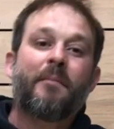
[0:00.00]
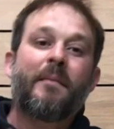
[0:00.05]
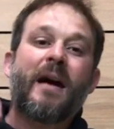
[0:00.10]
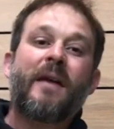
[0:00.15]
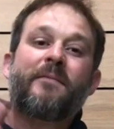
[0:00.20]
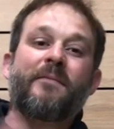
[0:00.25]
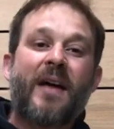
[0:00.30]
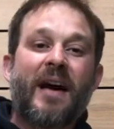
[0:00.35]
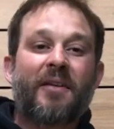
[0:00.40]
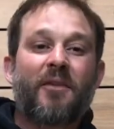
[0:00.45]

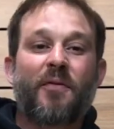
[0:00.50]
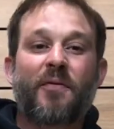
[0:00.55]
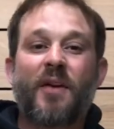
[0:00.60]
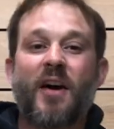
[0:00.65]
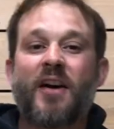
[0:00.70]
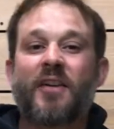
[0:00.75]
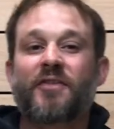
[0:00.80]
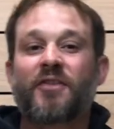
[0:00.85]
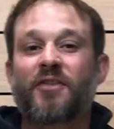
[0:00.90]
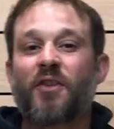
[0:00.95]
My final
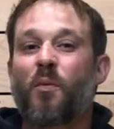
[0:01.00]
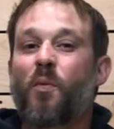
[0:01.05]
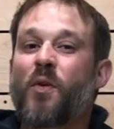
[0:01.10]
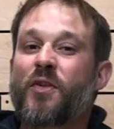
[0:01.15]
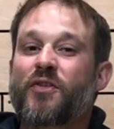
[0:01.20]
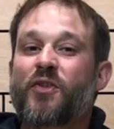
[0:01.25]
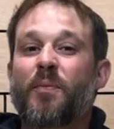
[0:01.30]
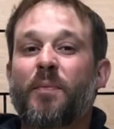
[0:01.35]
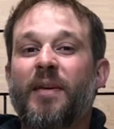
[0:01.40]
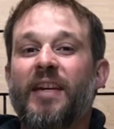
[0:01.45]
thoughts on the
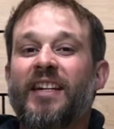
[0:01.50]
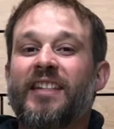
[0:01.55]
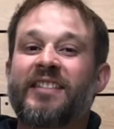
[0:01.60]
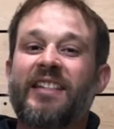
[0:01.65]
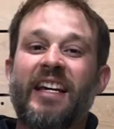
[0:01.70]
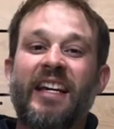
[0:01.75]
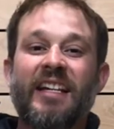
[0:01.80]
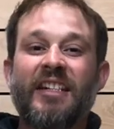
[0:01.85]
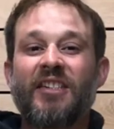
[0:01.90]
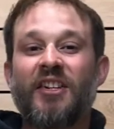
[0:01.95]

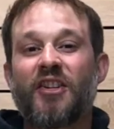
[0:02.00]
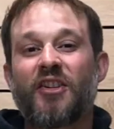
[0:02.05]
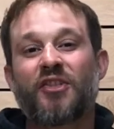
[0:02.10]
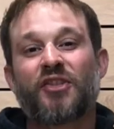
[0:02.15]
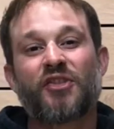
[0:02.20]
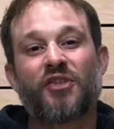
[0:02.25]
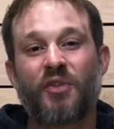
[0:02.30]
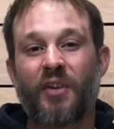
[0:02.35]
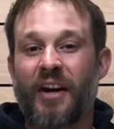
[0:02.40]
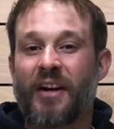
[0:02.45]
Whistlepig
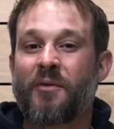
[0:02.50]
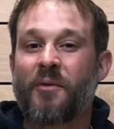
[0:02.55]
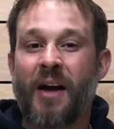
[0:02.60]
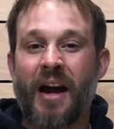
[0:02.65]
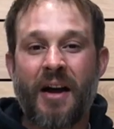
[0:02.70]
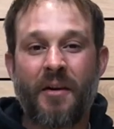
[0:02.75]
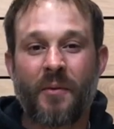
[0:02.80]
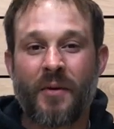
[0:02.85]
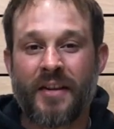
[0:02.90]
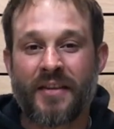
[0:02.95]
10-year straight
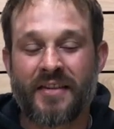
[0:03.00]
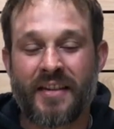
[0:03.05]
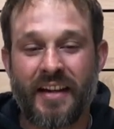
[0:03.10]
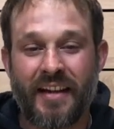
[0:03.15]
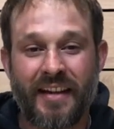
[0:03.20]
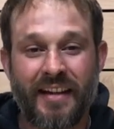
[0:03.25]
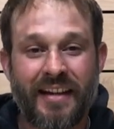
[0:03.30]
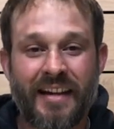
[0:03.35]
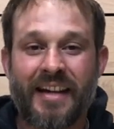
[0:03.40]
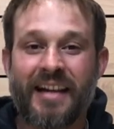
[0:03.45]
rye
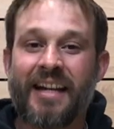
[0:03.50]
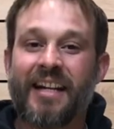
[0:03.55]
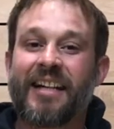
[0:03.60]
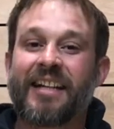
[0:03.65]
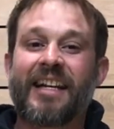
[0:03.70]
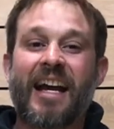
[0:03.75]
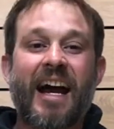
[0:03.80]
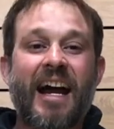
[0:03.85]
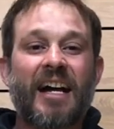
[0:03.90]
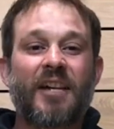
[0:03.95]
whiskey.
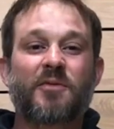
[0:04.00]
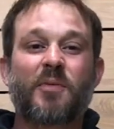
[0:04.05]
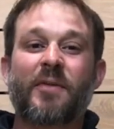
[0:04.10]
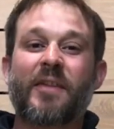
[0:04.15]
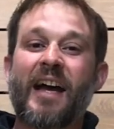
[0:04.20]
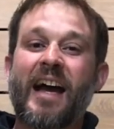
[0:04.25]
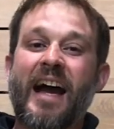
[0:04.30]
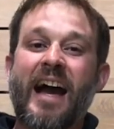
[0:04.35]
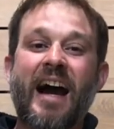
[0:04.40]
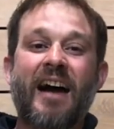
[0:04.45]
Guys,
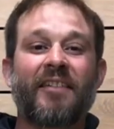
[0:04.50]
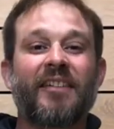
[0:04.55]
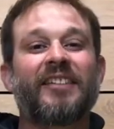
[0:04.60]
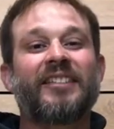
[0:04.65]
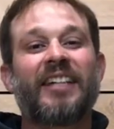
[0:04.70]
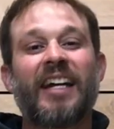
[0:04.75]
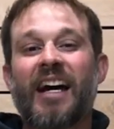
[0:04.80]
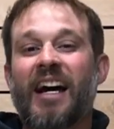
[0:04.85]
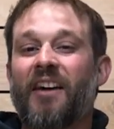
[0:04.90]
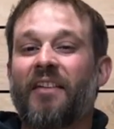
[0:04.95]

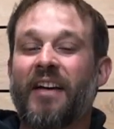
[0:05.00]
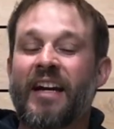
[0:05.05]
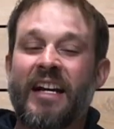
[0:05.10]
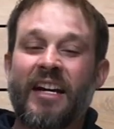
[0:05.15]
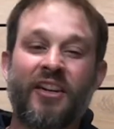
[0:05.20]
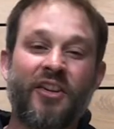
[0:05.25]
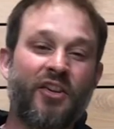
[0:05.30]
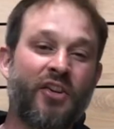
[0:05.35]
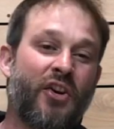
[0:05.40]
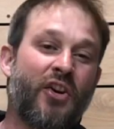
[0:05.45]
without a
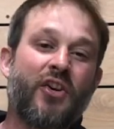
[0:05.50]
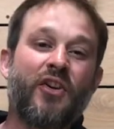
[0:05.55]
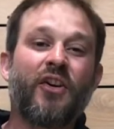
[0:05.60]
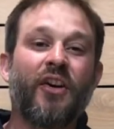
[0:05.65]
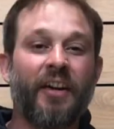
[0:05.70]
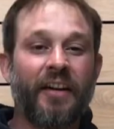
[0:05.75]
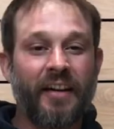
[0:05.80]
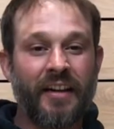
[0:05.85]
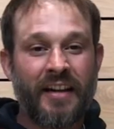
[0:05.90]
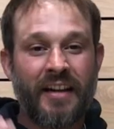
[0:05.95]
doubt, a
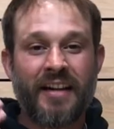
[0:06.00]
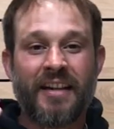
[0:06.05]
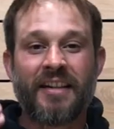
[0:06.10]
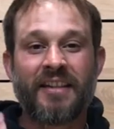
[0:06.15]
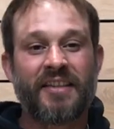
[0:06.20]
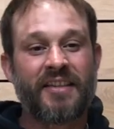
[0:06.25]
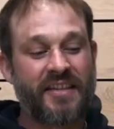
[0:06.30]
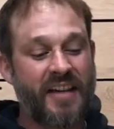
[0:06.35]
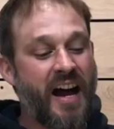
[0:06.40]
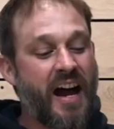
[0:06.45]
good,
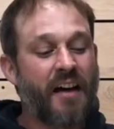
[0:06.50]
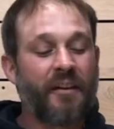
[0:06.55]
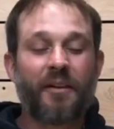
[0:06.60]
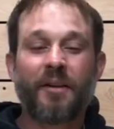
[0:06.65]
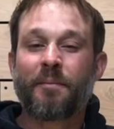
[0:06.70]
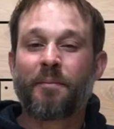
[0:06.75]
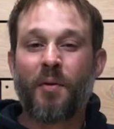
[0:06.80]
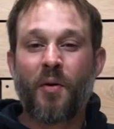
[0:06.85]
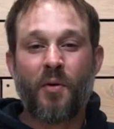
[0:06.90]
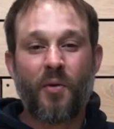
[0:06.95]

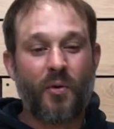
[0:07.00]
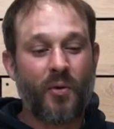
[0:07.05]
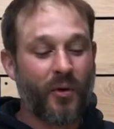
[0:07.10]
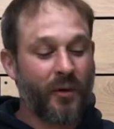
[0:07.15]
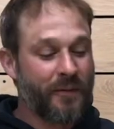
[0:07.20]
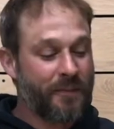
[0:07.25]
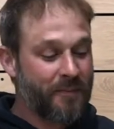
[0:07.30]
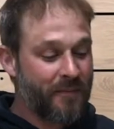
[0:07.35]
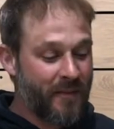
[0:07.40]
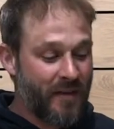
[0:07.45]
solid
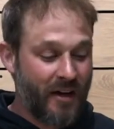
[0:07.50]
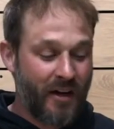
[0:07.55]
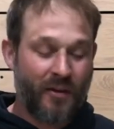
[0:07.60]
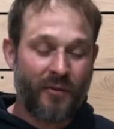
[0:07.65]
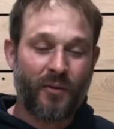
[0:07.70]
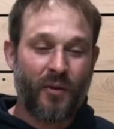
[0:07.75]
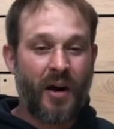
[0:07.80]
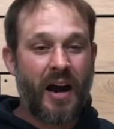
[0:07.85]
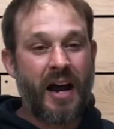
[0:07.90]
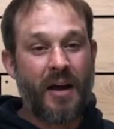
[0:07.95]
pour
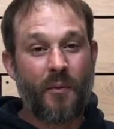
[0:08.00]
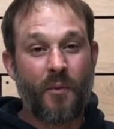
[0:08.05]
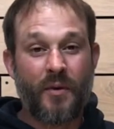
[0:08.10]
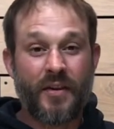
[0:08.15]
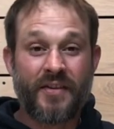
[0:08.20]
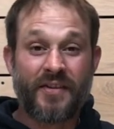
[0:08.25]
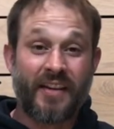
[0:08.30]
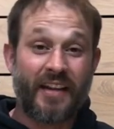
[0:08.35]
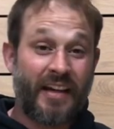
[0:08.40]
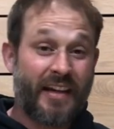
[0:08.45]
of rye
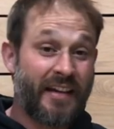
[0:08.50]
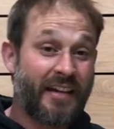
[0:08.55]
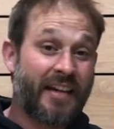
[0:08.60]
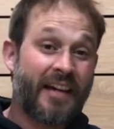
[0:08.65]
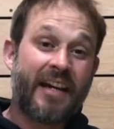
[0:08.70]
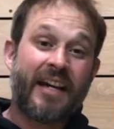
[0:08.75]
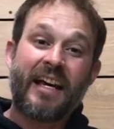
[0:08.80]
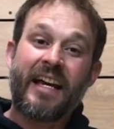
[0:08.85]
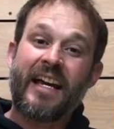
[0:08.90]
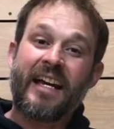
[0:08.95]

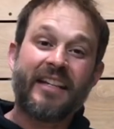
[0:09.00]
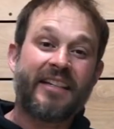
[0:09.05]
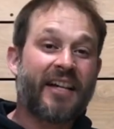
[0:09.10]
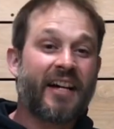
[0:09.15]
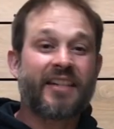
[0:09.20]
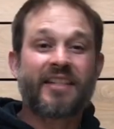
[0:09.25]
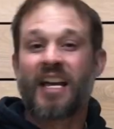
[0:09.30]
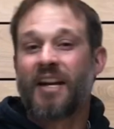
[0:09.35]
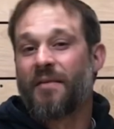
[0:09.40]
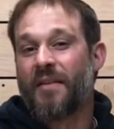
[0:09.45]
whiskey. It
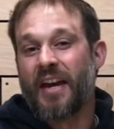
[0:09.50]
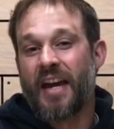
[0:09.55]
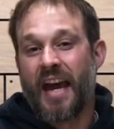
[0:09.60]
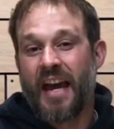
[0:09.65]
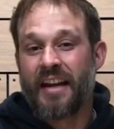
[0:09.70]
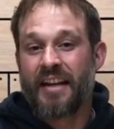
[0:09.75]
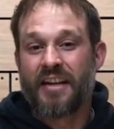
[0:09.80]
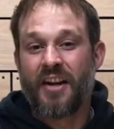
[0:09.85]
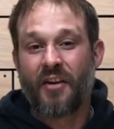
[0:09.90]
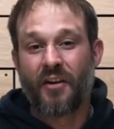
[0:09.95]
does have an
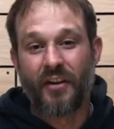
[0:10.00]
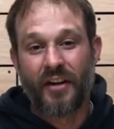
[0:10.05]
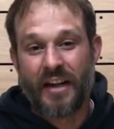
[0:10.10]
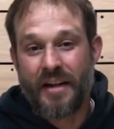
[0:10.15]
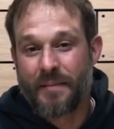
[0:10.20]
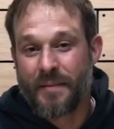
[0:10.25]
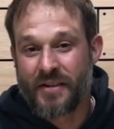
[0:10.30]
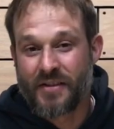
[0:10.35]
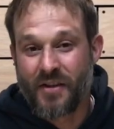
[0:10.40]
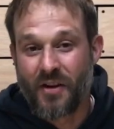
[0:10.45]
$80
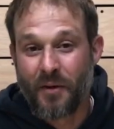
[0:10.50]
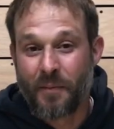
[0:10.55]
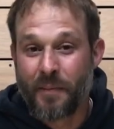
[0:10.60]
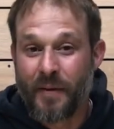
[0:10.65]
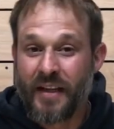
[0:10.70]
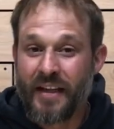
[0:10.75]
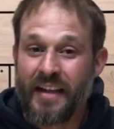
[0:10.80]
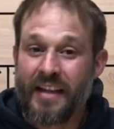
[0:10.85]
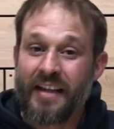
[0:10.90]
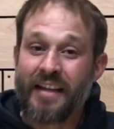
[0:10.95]

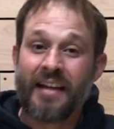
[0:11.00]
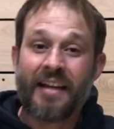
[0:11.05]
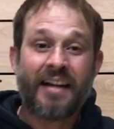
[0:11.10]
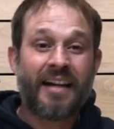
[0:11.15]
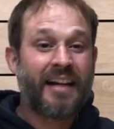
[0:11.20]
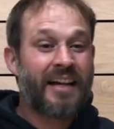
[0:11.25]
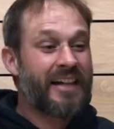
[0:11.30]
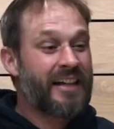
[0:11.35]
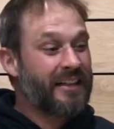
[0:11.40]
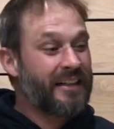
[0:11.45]
MSRP.